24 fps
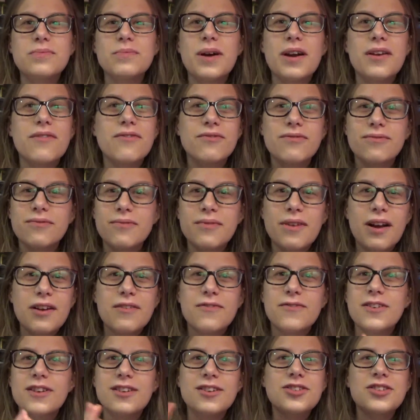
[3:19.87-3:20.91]

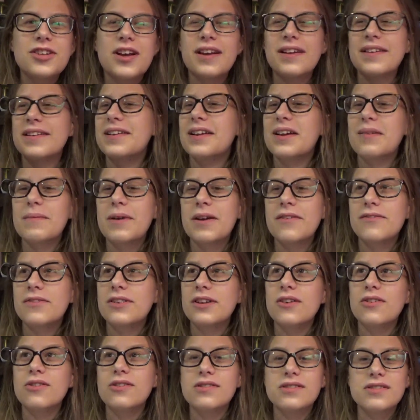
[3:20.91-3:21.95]
editing my
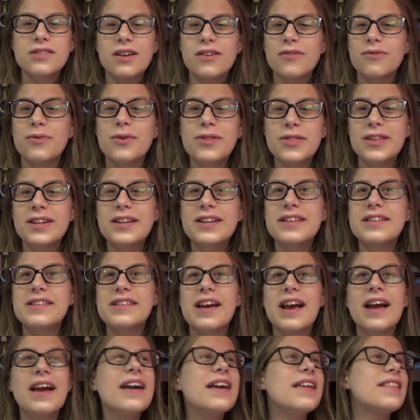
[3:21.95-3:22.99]
video and stuff within a
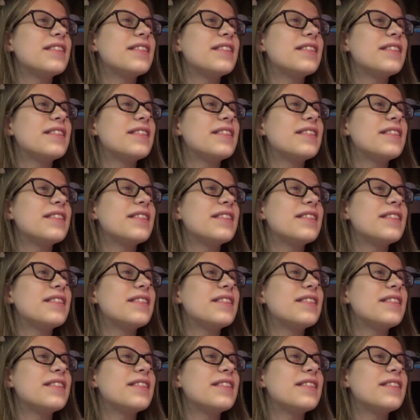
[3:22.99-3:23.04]
day,